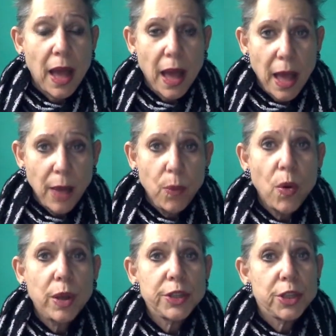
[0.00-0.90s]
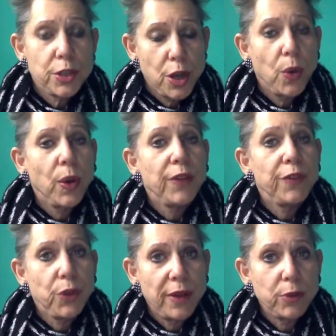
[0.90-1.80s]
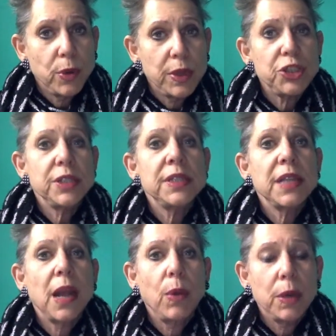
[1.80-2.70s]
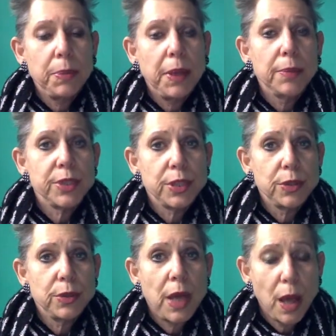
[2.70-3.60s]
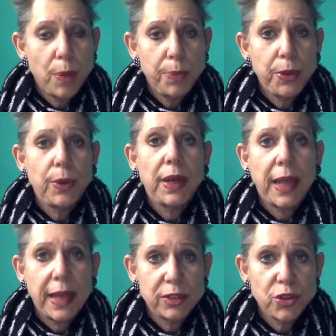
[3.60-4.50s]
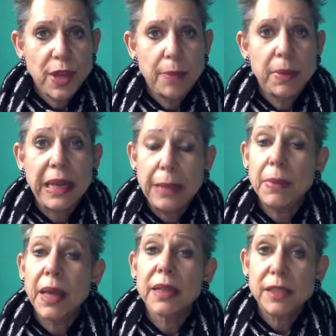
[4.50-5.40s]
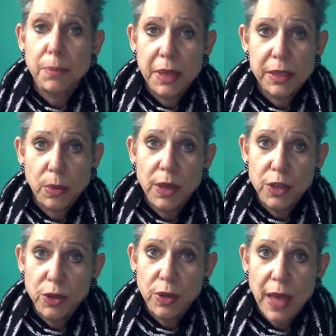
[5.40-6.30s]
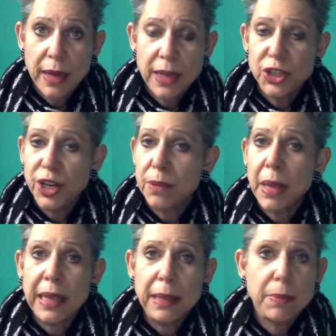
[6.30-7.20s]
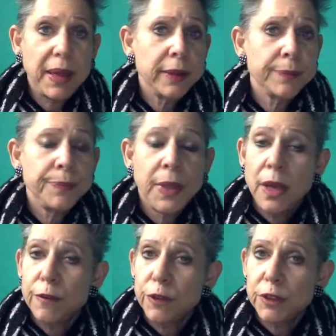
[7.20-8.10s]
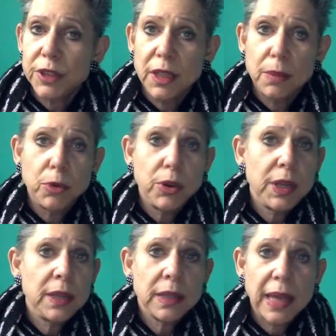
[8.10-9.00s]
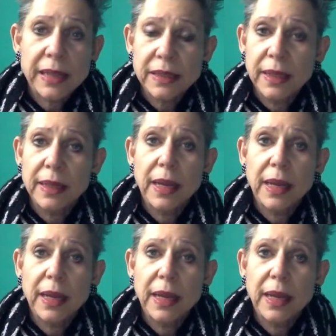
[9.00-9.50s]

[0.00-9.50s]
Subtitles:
I want to know if you have questions, and I want to be able to help you and answer them. And email is the best way to do that. I check my email first thing in the morning, last thing at